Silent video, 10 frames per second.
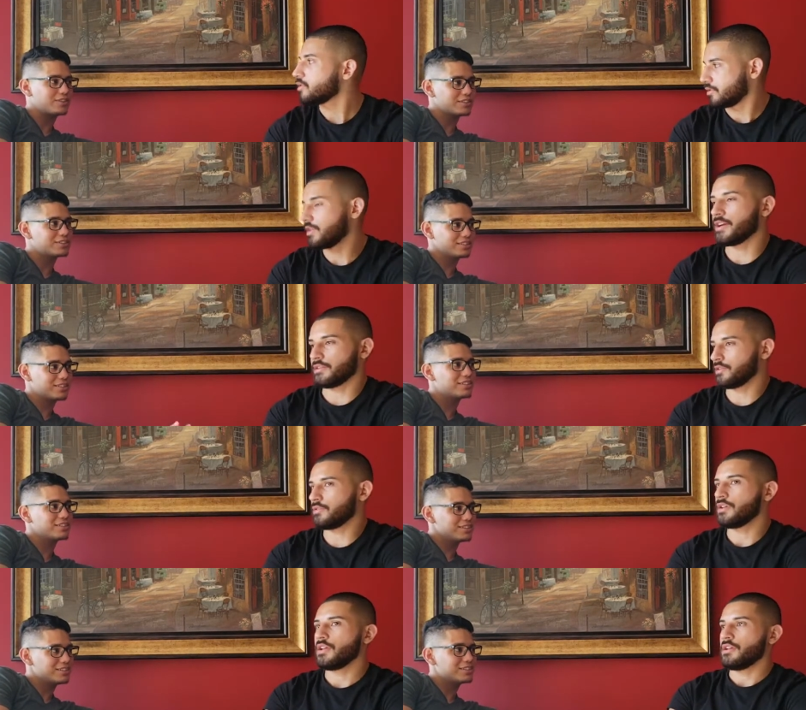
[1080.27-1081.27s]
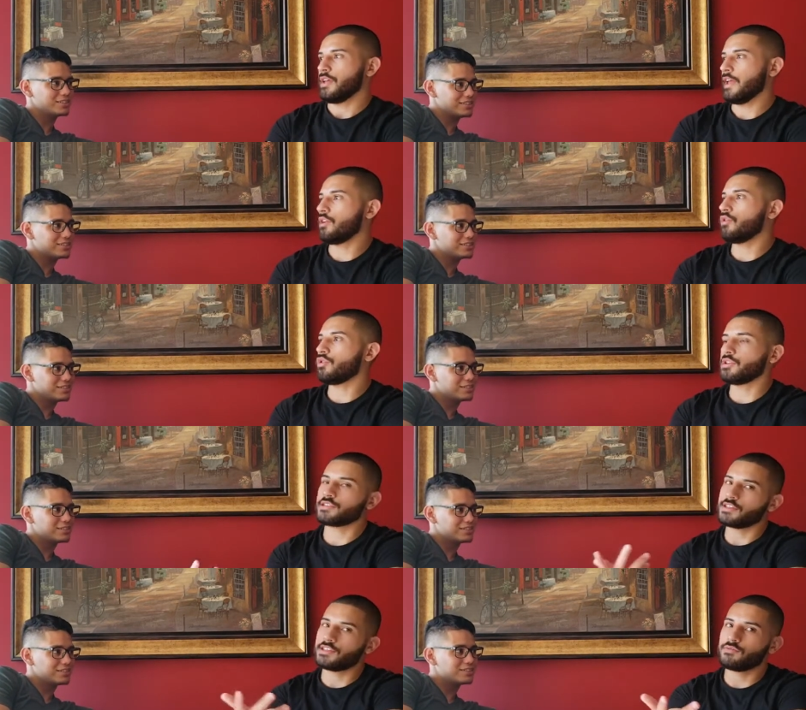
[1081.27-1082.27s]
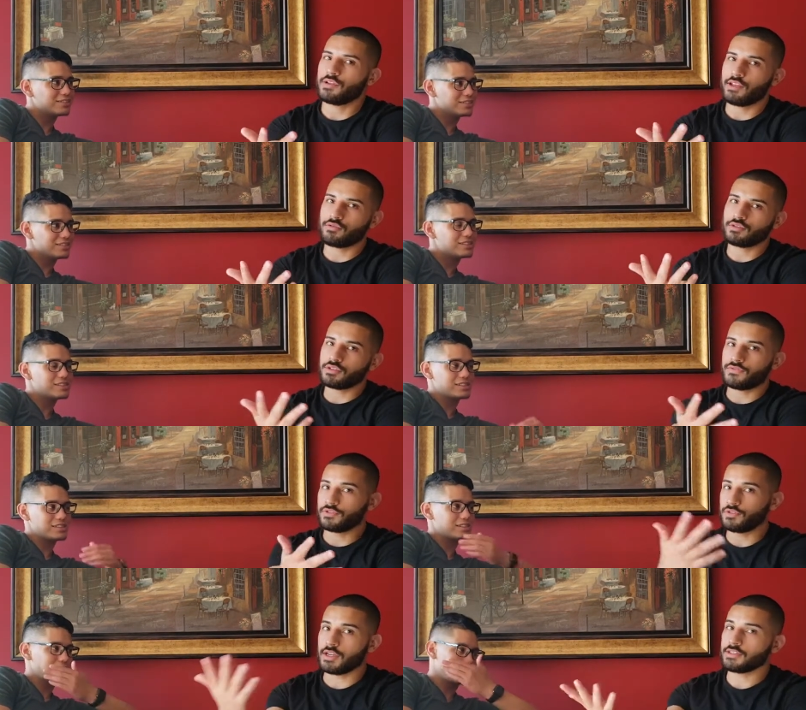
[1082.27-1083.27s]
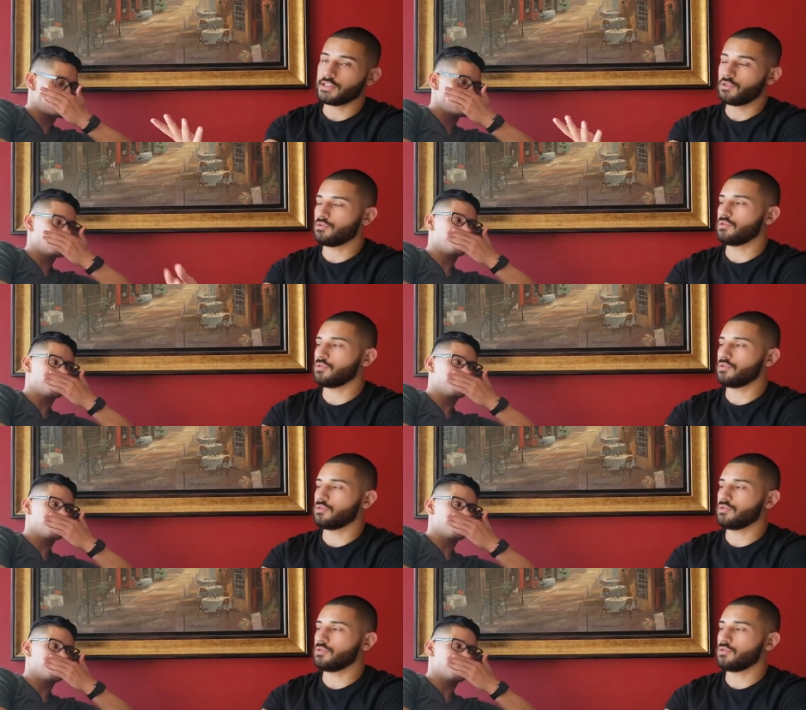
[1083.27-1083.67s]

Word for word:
Speaker 1: Yeah, so acorn essentially what acorn does for you guys that don't